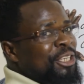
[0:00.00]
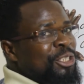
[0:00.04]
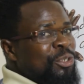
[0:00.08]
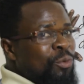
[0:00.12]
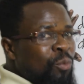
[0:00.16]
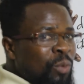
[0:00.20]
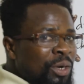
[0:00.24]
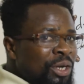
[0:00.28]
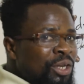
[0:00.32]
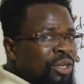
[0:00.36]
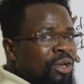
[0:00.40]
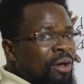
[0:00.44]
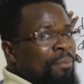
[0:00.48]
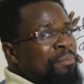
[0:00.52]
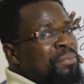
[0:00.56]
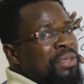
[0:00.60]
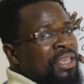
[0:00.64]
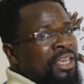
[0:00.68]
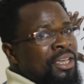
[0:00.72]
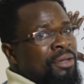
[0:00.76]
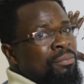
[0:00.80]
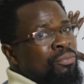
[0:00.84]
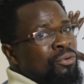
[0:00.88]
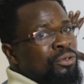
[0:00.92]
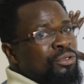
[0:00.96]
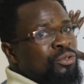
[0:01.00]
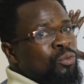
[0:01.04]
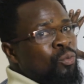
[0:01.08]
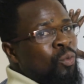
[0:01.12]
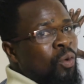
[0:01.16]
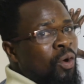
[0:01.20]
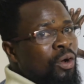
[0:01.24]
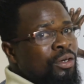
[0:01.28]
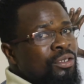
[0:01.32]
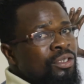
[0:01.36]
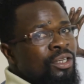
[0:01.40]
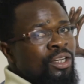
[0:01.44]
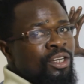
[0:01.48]
you will not be able to
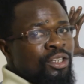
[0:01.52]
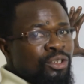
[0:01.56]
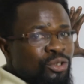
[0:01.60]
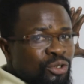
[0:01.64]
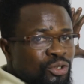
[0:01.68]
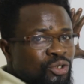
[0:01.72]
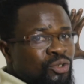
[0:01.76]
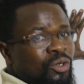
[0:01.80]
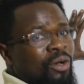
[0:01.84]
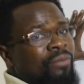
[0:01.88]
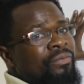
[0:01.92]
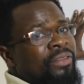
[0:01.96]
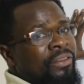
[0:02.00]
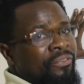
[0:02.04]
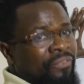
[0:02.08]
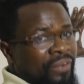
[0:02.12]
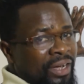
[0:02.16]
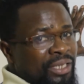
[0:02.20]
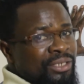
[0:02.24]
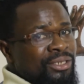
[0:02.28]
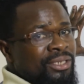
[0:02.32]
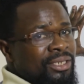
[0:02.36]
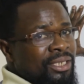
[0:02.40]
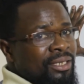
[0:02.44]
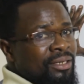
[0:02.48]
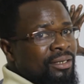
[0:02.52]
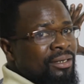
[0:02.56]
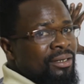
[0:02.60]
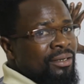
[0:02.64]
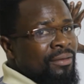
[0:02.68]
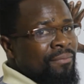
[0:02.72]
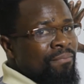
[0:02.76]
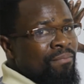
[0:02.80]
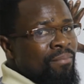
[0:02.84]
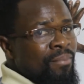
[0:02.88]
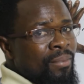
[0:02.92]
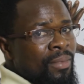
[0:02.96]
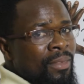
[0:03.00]
what? To solve the function.
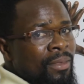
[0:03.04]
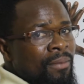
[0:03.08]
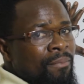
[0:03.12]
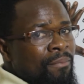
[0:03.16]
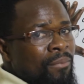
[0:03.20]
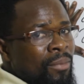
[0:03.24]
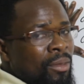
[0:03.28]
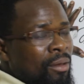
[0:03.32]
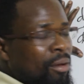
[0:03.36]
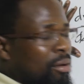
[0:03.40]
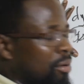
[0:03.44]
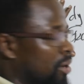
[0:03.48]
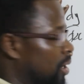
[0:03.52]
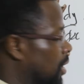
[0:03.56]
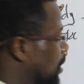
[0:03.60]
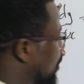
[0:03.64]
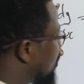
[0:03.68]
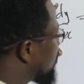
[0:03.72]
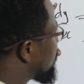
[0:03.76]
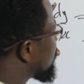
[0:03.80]
Okay,